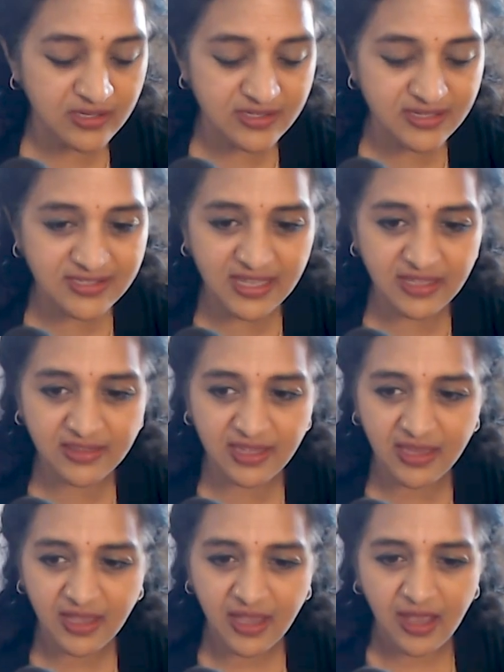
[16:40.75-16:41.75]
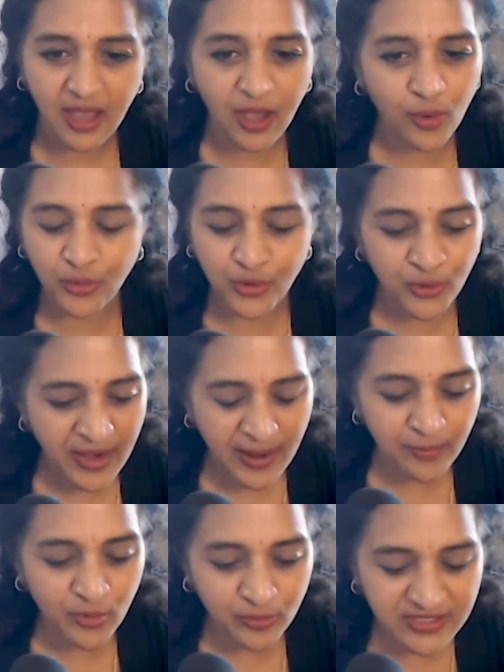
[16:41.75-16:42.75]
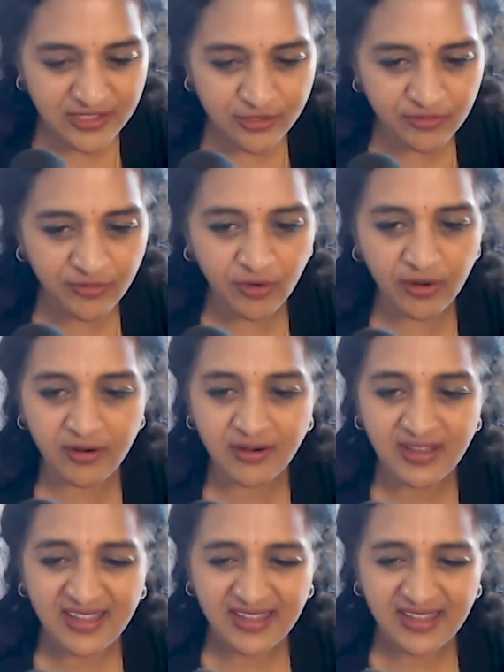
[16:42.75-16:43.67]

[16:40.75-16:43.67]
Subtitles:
Is this like the oh crap moment so far?